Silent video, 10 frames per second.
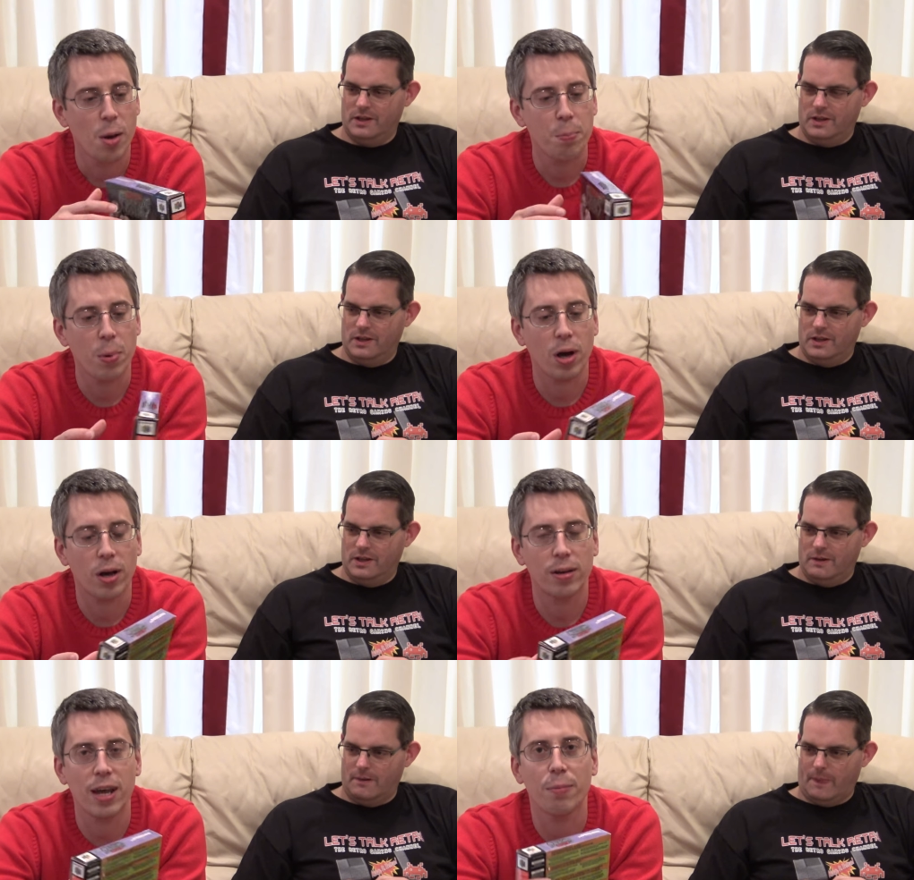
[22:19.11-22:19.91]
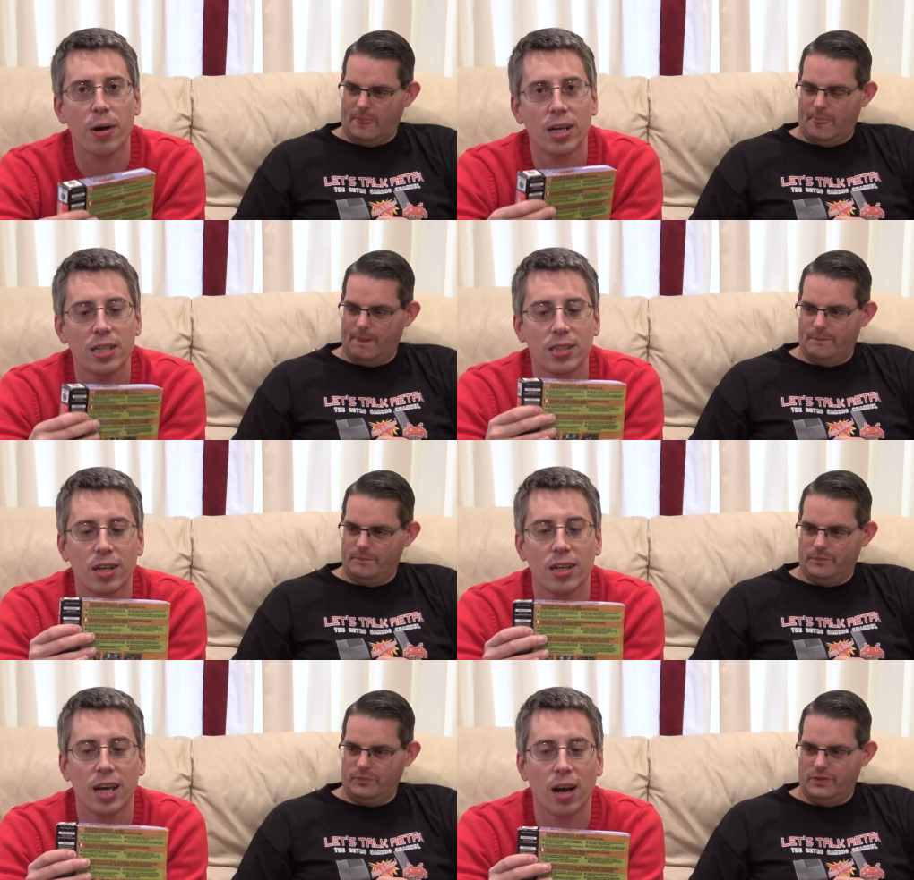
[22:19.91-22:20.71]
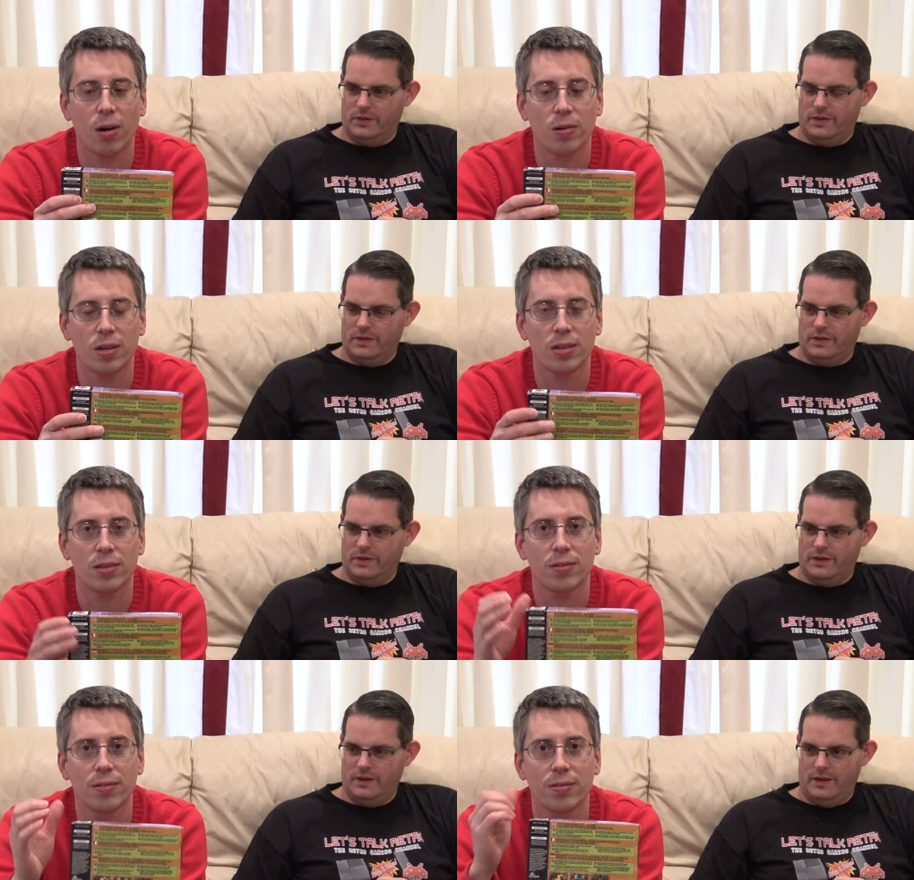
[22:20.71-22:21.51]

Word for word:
Speaker 1: But never mind, it's done now, and